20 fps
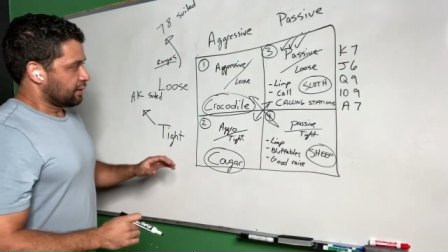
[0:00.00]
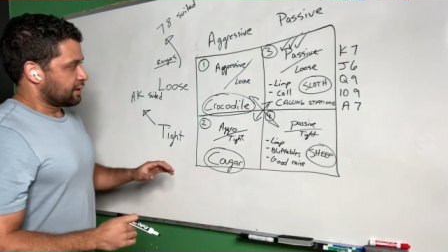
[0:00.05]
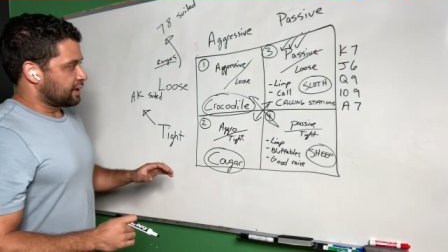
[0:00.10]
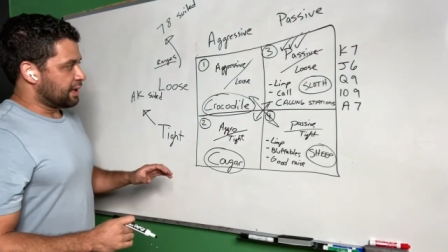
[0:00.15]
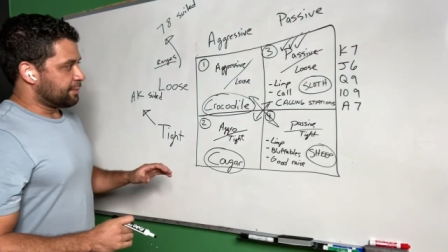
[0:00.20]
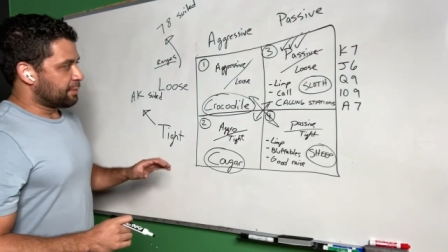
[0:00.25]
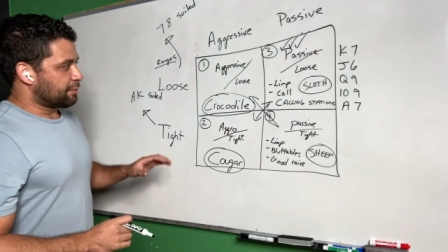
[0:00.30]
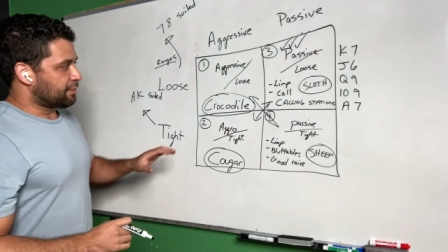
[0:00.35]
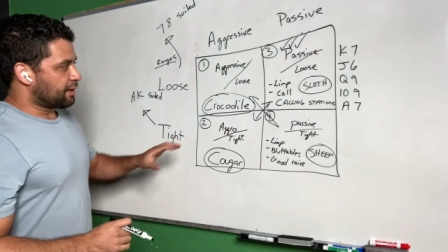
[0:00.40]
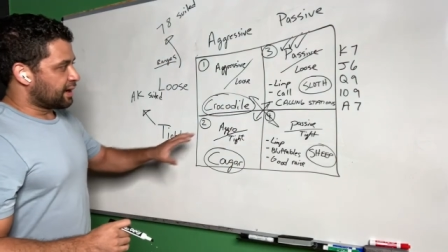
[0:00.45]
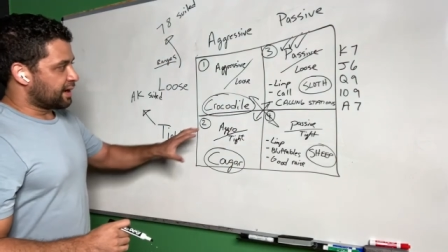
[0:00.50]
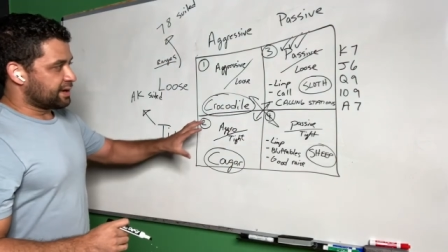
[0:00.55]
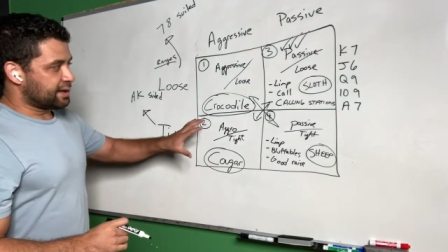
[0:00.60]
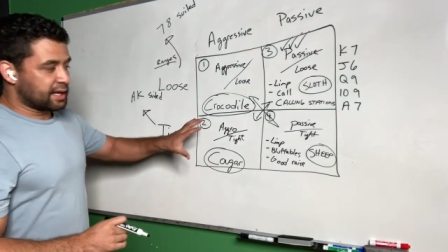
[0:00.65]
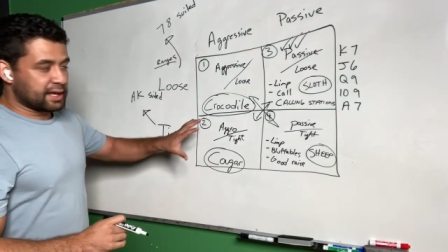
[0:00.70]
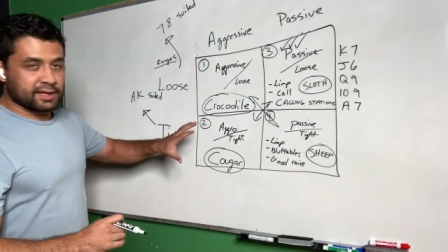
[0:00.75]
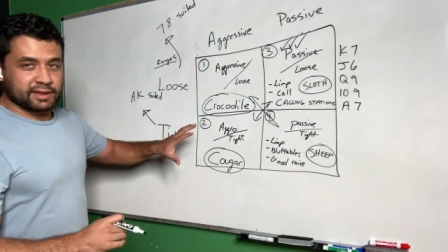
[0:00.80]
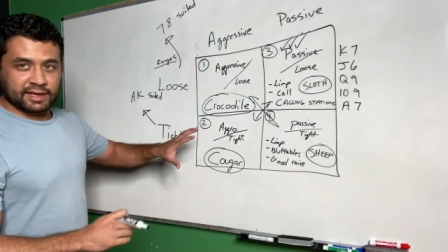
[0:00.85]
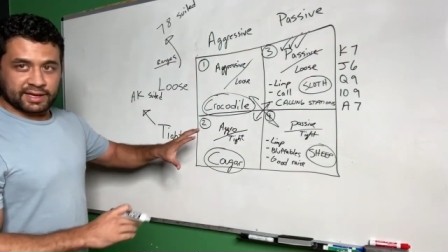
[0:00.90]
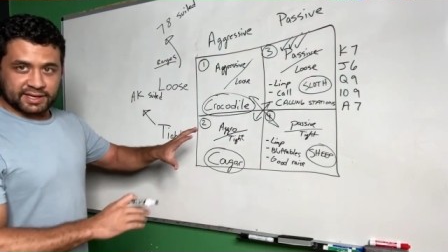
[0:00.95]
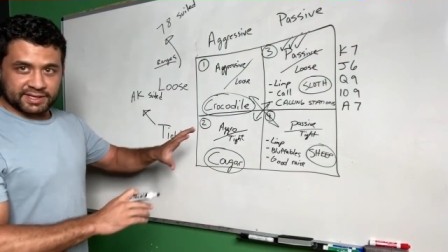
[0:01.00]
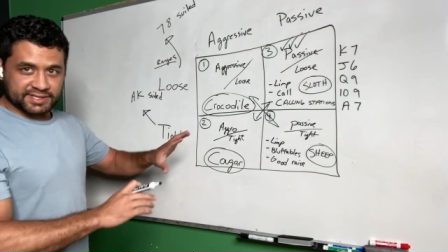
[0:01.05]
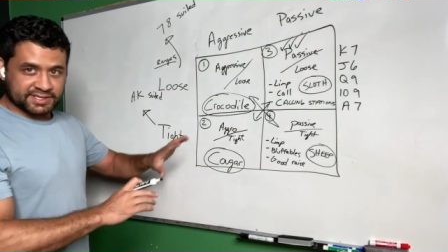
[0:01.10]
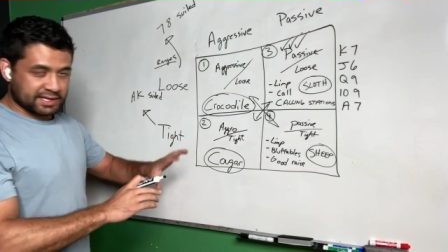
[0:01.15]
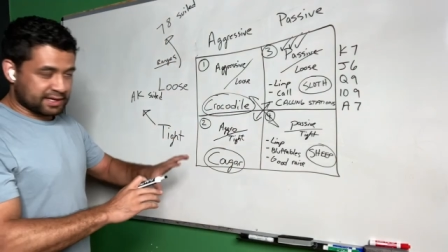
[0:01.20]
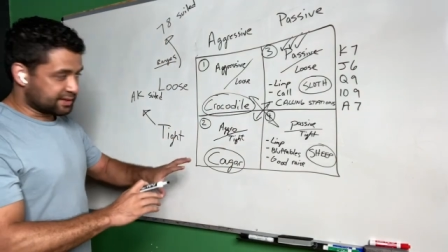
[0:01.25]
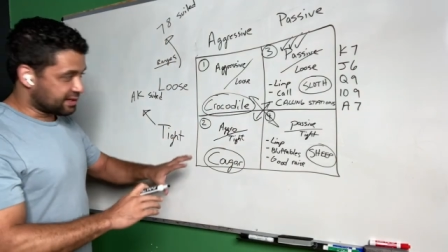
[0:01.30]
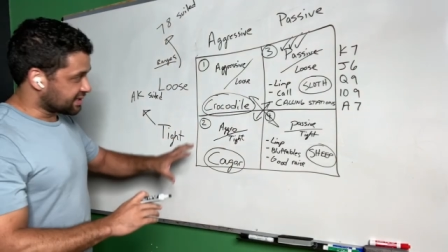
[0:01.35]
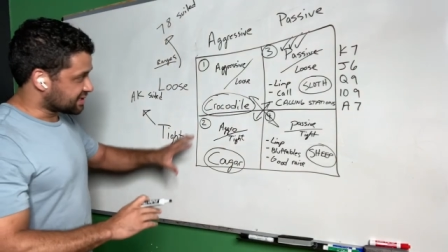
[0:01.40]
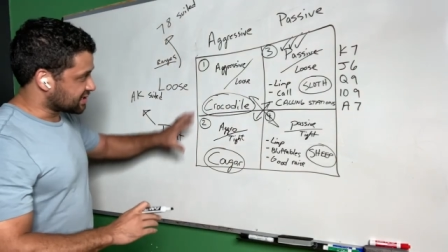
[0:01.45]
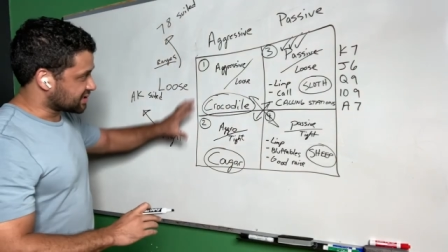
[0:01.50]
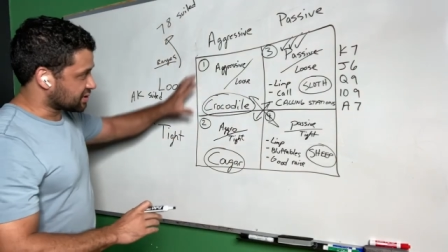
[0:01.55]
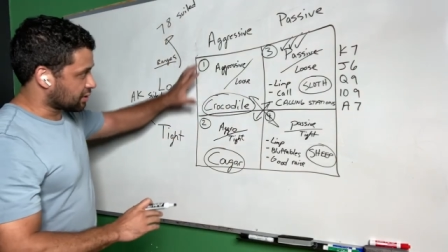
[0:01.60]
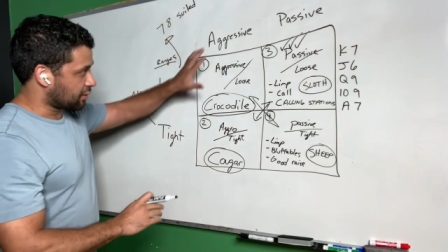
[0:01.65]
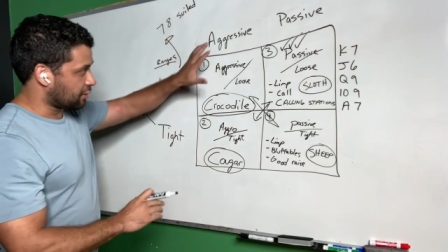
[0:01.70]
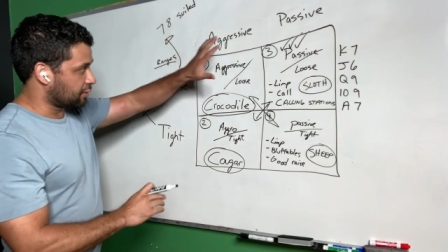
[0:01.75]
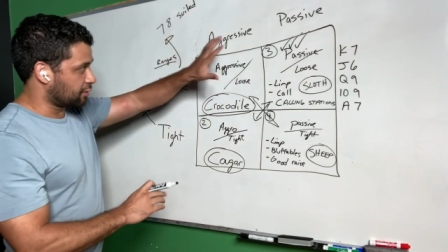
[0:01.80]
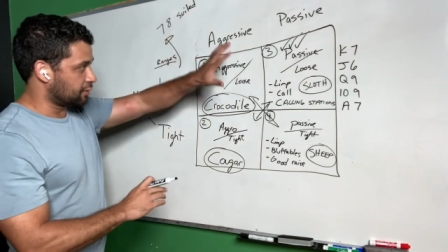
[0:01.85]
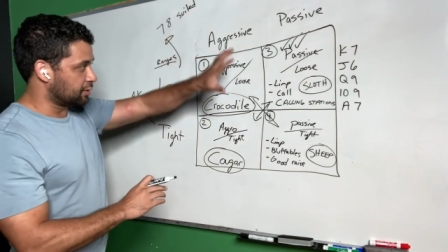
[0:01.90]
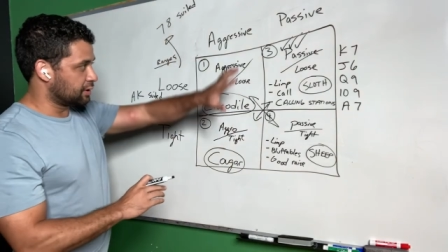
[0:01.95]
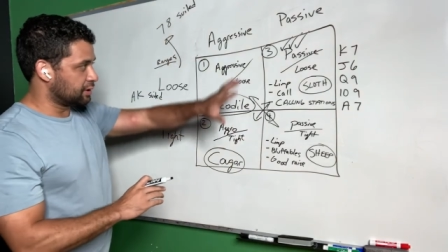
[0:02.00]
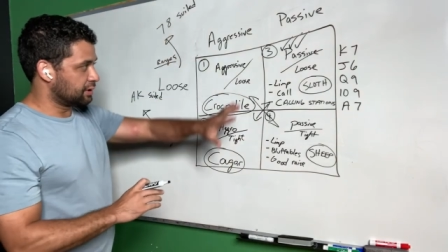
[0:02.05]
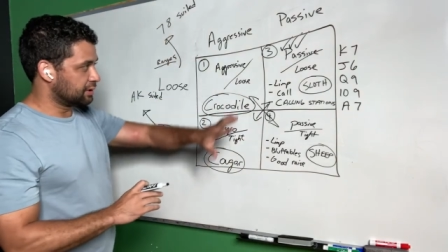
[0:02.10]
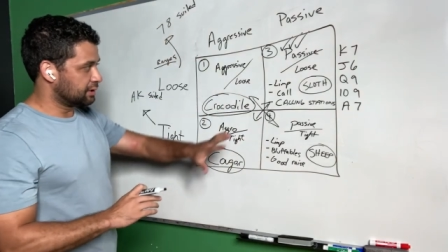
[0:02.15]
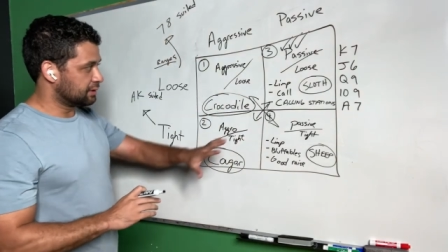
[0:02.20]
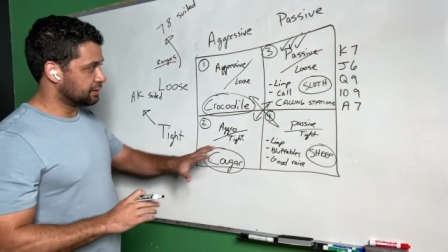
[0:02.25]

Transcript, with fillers: Keep in mind, like I said, this is all